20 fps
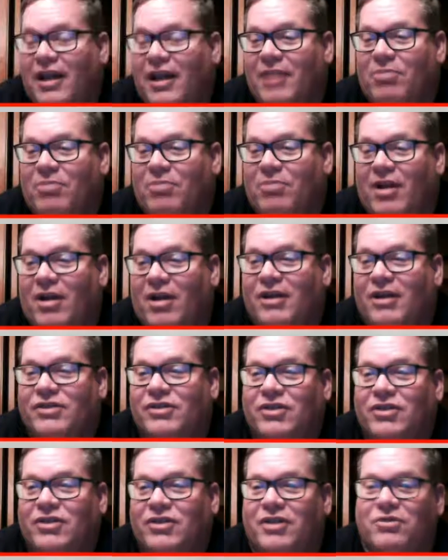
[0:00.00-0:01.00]
brought us
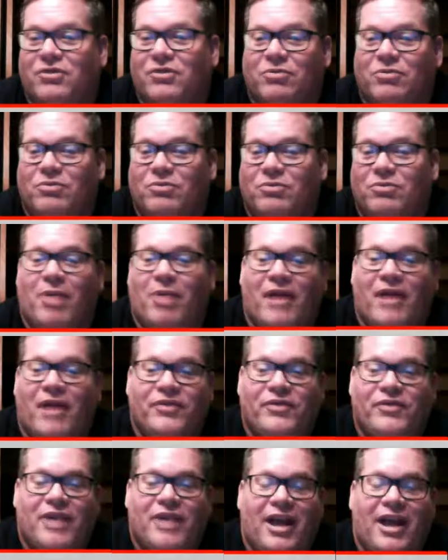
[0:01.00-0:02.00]
such
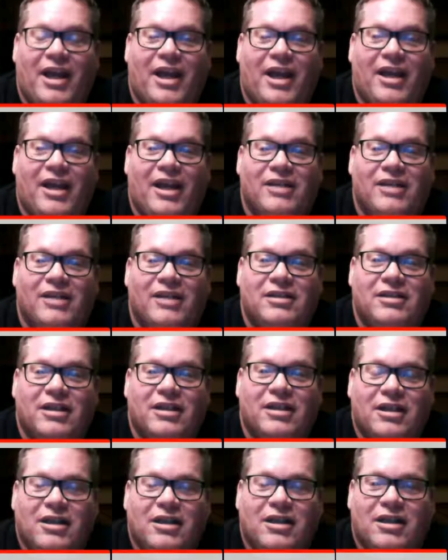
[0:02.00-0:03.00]
ripoffs as
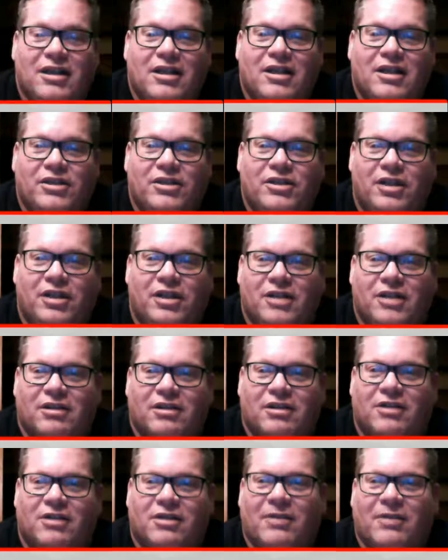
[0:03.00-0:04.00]
she doesn't
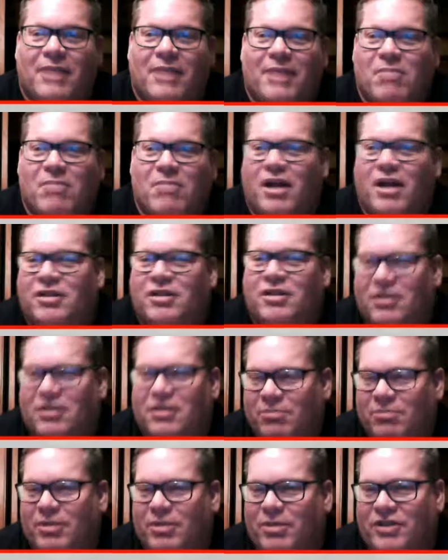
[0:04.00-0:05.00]
look like much,
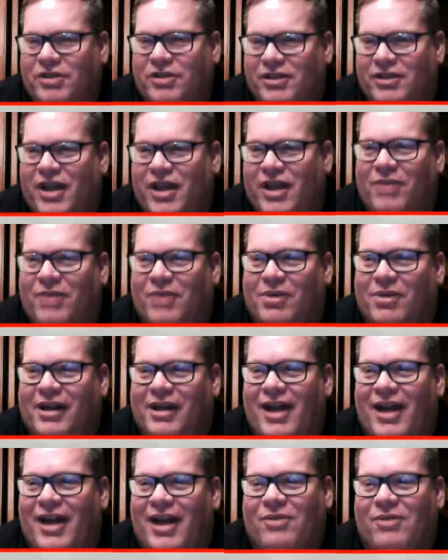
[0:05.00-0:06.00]
but she's got it where it
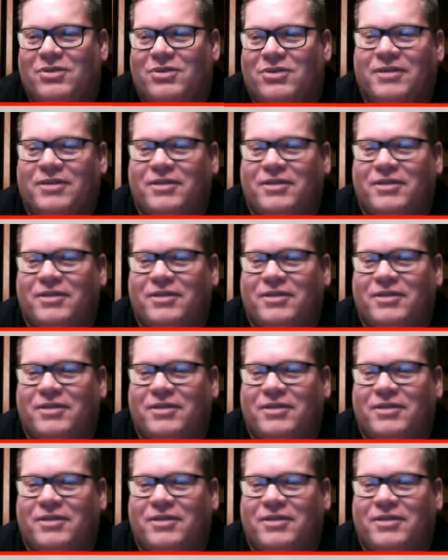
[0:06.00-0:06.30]
counts.